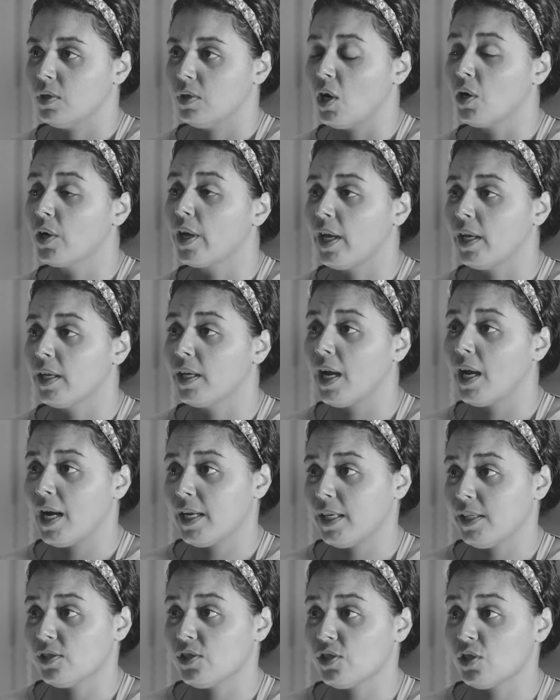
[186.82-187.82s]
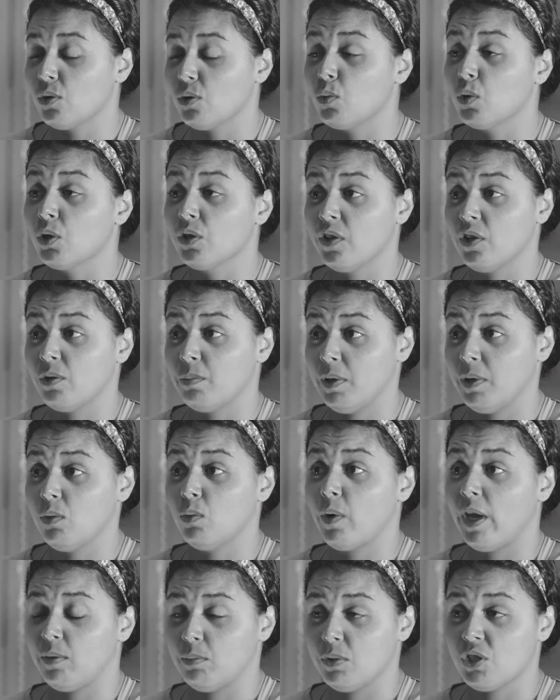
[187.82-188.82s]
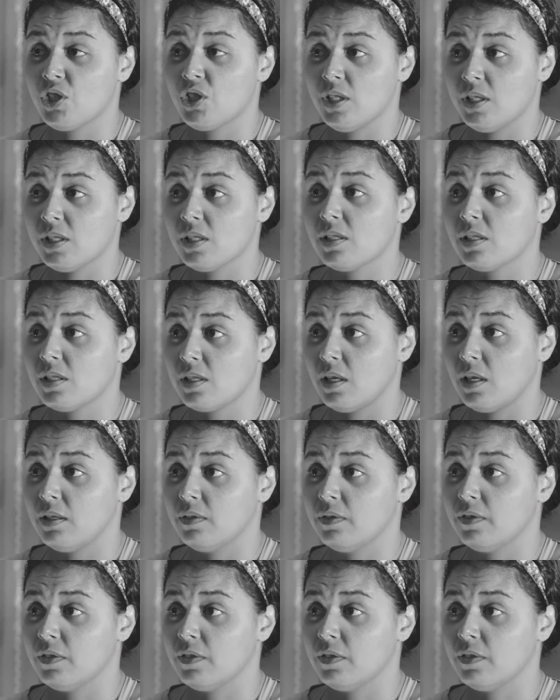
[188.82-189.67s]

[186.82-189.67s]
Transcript: Okay, got it. So will there be weight machines and stuff?